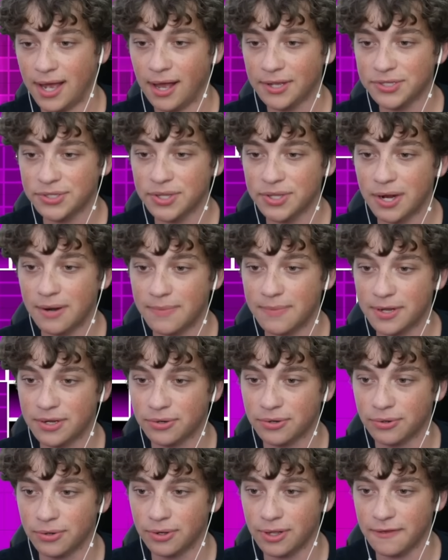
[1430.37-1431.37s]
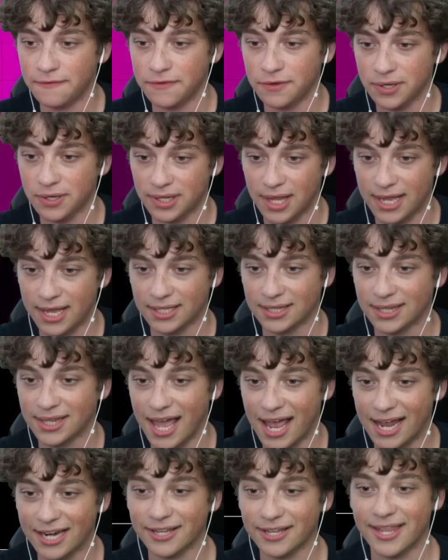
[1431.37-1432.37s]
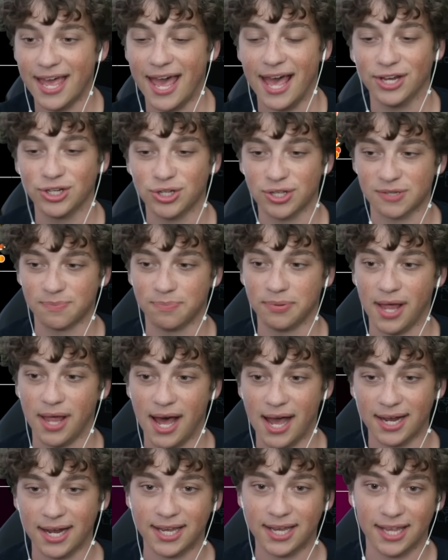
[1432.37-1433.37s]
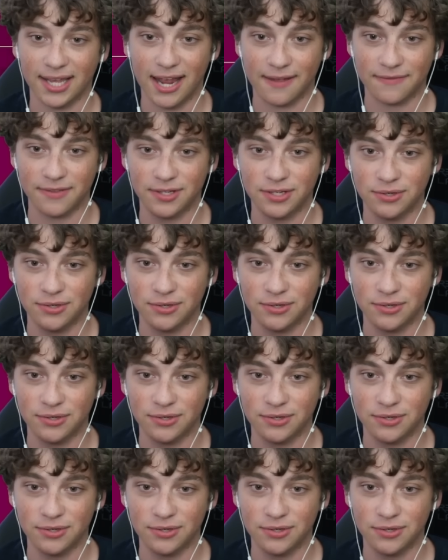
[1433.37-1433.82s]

I also thought it'd be cool if you could like land on the edge of this block and have to